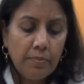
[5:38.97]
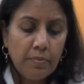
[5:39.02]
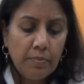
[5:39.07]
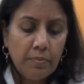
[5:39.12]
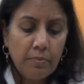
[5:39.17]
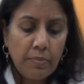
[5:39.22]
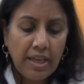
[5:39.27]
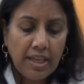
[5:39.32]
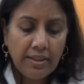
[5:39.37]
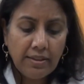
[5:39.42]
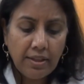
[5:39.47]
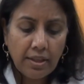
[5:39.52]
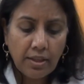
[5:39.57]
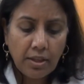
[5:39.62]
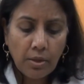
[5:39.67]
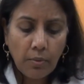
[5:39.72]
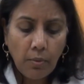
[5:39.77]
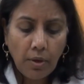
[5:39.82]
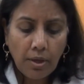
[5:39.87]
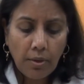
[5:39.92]
Main thing
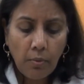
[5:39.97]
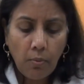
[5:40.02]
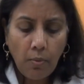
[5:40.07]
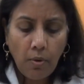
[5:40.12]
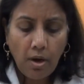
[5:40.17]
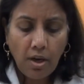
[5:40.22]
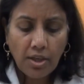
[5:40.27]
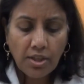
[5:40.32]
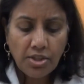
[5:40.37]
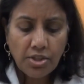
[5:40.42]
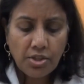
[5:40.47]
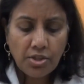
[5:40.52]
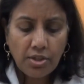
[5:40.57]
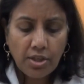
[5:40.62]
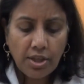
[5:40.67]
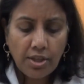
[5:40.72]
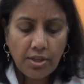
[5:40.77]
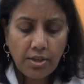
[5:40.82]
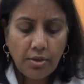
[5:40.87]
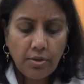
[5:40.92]
you want to watch
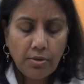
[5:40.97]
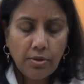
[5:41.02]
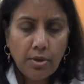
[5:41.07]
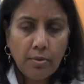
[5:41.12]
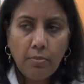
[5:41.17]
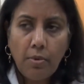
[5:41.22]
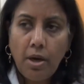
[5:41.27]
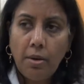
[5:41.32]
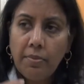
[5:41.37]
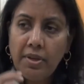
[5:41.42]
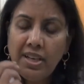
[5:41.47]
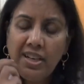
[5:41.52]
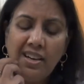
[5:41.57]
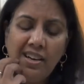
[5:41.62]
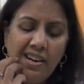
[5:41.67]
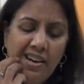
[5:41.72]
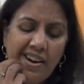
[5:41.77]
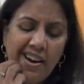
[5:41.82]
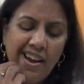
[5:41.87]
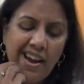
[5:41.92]
in your
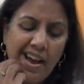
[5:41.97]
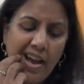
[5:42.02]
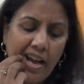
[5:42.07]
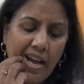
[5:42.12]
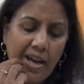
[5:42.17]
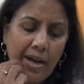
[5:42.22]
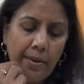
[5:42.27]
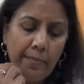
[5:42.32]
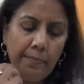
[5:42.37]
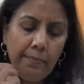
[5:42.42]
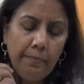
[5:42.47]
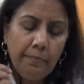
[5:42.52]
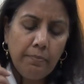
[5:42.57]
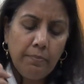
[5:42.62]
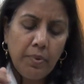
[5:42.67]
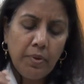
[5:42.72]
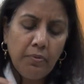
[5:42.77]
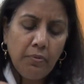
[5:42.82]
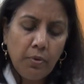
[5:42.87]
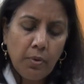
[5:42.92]
thermometer
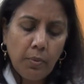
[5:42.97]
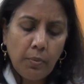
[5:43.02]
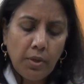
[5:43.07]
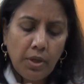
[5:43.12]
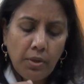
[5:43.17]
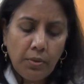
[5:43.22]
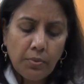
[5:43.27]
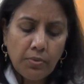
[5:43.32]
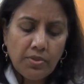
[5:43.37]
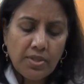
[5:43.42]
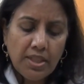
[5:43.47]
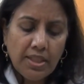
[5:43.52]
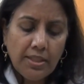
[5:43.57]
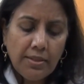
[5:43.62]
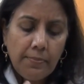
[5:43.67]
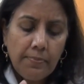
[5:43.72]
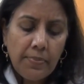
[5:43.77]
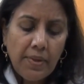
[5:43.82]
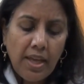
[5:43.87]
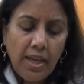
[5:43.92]
before we use it
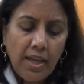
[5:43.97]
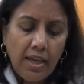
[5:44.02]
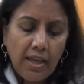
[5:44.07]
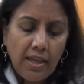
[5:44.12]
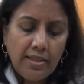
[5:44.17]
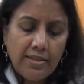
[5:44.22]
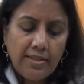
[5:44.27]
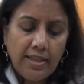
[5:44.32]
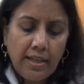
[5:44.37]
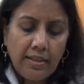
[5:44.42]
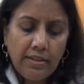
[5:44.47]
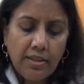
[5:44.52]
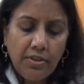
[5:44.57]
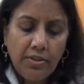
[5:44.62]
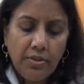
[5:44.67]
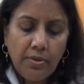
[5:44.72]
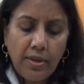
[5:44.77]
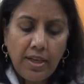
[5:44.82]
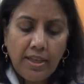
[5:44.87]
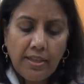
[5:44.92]
is that the
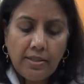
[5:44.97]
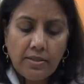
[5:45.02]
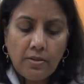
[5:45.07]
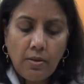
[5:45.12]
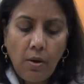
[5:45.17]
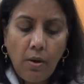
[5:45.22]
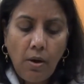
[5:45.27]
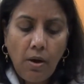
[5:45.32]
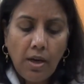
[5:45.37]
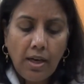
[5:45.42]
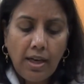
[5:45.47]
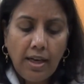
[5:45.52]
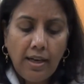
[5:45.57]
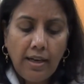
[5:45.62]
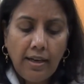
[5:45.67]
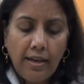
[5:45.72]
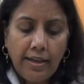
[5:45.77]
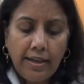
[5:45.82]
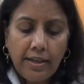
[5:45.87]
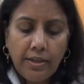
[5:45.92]
thread is all
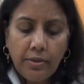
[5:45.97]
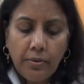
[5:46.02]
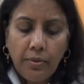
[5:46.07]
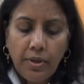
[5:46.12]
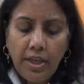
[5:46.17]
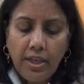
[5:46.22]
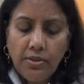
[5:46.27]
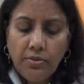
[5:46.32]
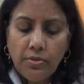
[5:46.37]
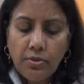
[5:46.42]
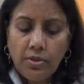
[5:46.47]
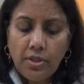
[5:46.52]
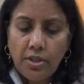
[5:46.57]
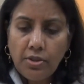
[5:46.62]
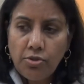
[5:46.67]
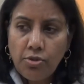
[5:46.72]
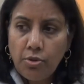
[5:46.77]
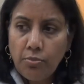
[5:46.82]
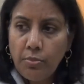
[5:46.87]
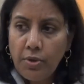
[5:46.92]
aligned. Okay, so there
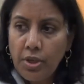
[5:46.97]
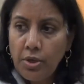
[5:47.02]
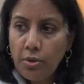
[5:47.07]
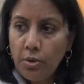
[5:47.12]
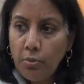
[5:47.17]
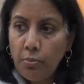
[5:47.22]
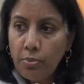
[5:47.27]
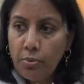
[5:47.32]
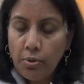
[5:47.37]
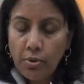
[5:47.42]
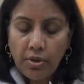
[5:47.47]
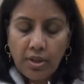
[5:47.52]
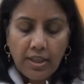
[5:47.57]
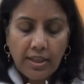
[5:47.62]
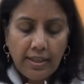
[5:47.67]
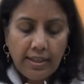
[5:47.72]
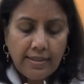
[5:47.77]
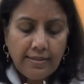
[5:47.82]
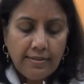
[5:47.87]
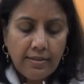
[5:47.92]
should be no
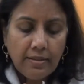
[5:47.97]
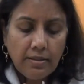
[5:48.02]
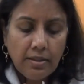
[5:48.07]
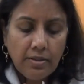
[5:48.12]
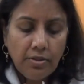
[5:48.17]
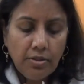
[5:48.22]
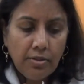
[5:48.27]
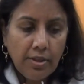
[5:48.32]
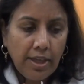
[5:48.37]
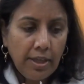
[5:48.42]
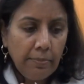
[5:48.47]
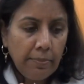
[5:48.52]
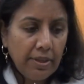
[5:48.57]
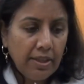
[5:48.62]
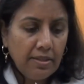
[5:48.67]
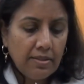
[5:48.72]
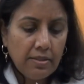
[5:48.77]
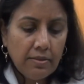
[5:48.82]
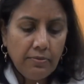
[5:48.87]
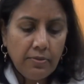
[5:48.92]
brokenness in the thread,
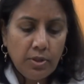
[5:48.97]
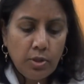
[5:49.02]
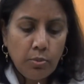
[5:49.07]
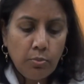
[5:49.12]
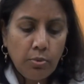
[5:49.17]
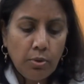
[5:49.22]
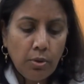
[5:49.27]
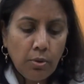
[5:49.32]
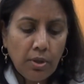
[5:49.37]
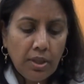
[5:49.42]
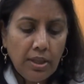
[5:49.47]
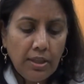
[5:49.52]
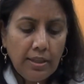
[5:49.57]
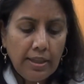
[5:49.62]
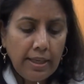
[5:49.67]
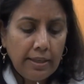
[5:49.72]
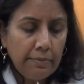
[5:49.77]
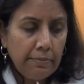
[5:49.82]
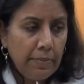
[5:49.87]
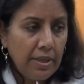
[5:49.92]
because if it's broken,
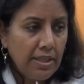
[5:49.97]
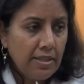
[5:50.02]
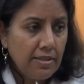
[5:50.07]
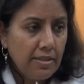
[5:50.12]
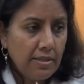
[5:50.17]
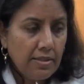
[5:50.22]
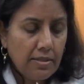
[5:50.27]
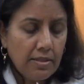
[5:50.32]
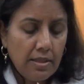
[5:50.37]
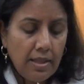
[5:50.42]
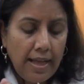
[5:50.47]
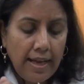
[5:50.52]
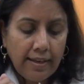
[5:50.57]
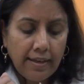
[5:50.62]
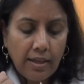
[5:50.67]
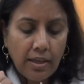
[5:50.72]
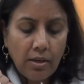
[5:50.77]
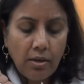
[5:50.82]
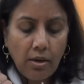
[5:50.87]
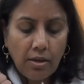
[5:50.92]
that means there's
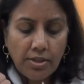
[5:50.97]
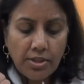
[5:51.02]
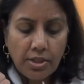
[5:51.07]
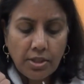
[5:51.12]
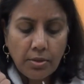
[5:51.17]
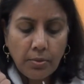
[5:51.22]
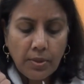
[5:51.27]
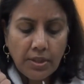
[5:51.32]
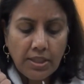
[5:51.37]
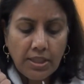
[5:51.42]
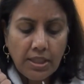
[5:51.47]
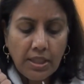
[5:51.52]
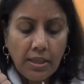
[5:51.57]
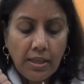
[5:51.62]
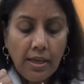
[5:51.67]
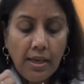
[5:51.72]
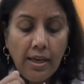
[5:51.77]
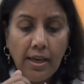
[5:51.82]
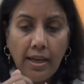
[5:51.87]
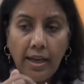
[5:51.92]
lacking continuity
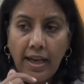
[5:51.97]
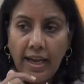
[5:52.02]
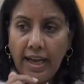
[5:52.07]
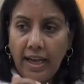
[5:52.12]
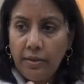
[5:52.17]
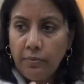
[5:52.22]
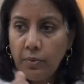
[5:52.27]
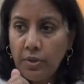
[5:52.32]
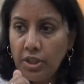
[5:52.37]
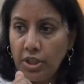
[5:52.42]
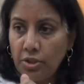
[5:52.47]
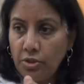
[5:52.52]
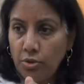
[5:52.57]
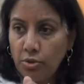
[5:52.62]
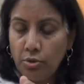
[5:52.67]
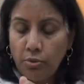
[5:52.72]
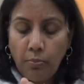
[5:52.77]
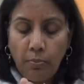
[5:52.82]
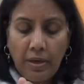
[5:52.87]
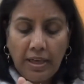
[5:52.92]
and we need to
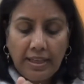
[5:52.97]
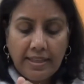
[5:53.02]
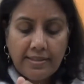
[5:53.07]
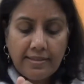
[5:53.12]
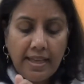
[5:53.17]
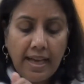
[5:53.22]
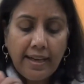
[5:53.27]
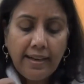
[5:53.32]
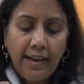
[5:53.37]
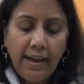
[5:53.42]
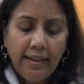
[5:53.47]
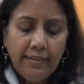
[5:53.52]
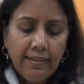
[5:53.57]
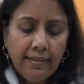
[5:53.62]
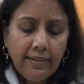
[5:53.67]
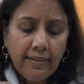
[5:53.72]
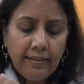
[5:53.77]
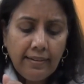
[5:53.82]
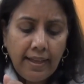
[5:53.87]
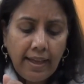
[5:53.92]
replace that. Other
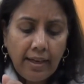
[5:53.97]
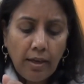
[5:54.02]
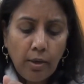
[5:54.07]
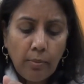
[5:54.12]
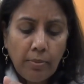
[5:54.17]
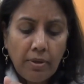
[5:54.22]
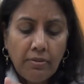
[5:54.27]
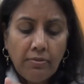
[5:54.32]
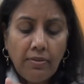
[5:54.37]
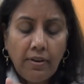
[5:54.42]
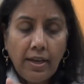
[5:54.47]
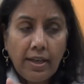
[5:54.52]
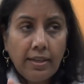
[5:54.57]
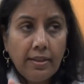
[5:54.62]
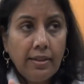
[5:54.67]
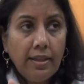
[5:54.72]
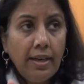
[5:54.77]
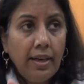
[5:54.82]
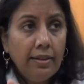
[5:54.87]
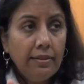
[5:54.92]
than that, it'll be fine.
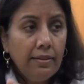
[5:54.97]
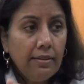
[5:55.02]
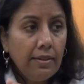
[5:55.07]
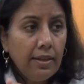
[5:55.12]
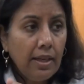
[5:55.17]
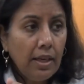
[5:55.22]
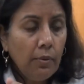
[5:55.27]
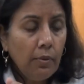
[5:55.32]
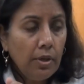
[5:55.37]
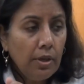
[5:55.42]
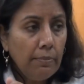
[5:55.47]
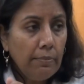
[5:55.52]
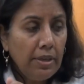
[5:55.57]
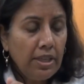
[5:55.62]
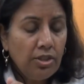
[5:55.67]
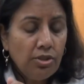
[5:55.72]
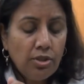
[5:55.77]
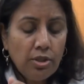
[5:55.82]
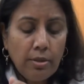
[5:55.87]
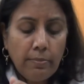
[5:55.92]
The other thing I want to
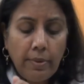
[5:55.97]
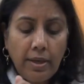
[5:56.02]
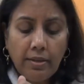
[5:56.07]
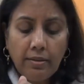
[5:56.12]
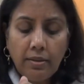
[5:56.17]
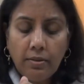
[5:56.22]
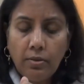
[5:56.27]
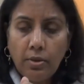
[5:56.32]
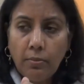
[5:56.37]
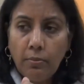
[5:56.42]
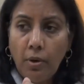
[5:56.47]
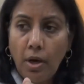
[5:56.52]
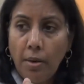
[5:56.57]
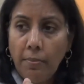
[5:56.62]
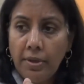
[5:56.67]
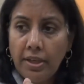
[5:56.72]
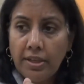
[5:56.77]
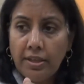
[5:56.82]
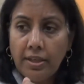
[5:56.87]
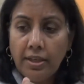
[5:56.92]
mention about the
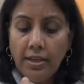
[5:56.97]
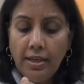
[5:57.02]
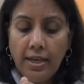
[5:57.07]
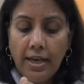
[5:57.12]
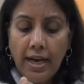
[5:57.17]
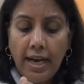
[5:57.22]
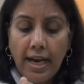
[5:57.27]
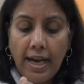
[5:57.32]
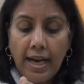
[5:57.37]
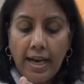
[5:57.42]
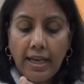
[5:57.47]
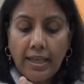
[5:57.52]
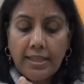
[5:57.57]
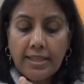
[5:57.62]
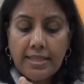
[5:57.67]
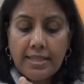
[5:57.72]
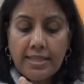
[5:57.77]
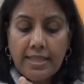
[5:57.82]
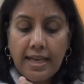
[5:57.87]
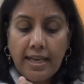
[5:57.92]
thermometer
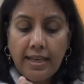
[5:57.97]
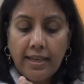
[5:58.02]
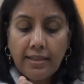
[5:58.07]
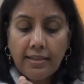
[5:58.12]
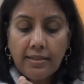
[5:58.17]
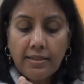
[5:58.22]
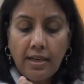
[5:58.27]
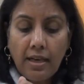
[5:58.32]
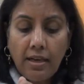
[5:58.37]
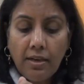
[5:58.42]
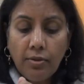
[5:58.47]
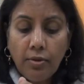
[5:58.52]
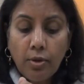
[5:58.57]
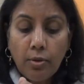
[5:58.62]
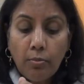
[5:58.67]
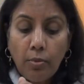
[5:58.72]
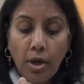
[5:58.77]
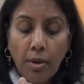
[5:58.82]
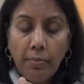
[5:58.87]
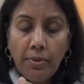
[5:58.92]
is that
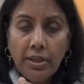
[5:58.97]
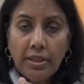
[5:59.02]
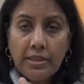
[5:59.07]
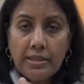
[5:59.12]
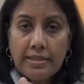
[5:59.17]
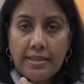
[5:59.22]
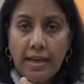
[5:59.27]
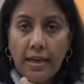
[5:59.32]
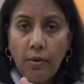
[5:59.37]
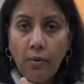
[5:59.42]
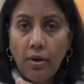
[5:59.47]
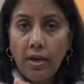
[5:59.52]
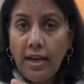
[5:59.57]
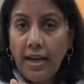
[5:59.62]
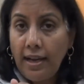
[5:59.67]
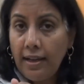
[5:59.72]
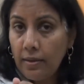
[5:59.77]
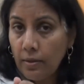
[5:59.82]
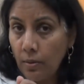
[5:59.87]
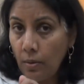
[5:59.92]
thermometers now are
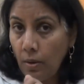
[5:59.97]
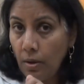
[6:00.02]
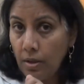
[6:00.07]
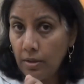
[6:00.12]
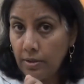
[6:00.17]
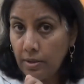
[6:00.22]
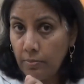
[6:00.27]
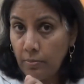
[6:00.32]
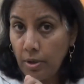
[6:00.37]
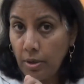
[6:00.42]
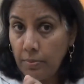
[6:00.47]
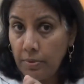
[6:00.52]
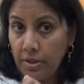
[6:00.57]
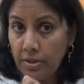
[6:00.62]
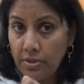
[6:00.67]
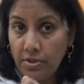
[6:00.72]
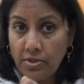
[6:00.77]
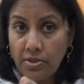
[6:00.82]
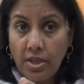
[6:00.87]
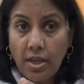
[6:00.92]
alcohol
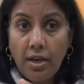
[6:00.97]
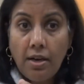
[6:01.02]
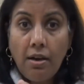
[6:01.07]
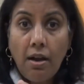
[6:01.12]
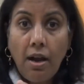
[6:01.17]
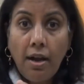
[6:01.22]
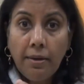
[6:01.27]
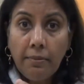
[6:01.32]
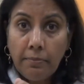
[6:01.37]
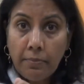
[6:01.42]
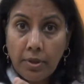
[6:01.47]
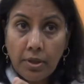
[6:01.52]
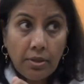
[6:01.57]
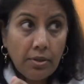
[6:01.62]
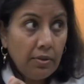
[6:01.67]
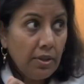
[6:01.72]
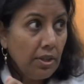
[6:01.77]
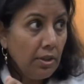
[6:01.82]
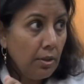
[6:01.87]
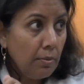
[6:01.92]
thermometers. They're not
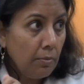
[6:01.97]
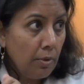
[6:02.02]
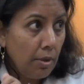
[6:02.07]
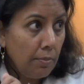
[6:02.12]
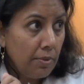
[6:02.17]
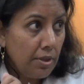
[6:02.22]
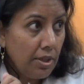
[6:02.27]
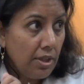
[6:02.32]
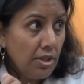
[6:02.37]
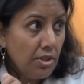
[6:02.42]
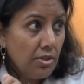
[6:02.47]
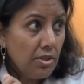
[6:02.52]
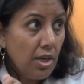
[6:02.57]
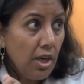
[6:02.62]
mercury thermometers.